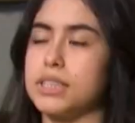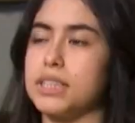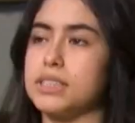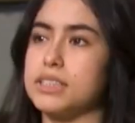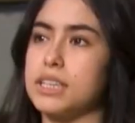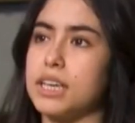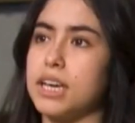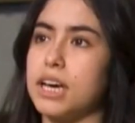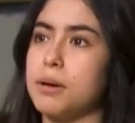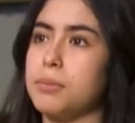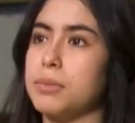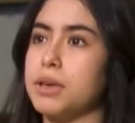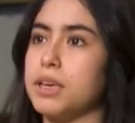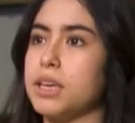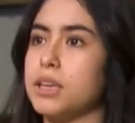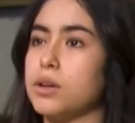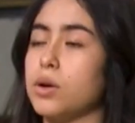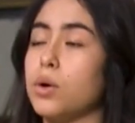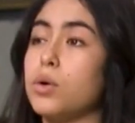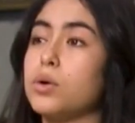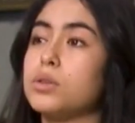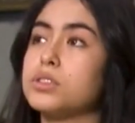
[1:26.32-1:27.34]
as they come
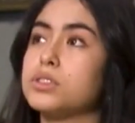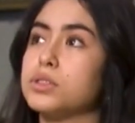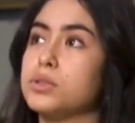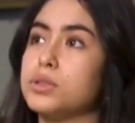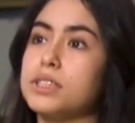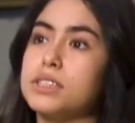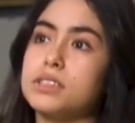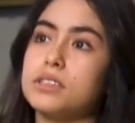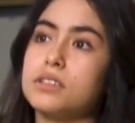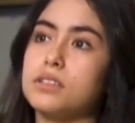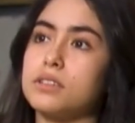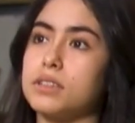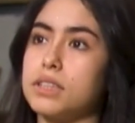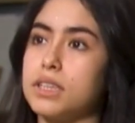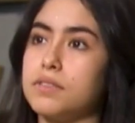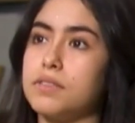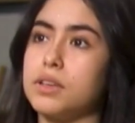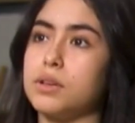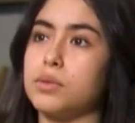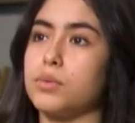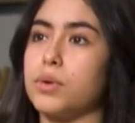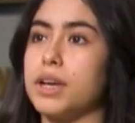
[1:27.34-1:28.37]
in or students that are
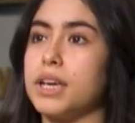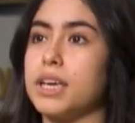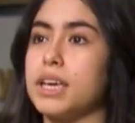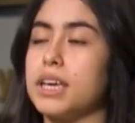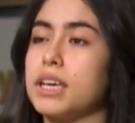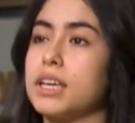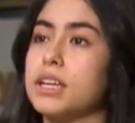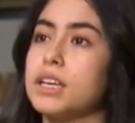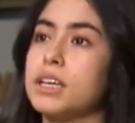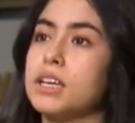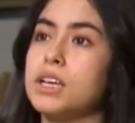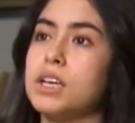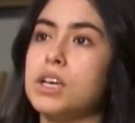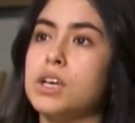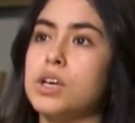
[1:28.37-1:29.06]
leaving Reagan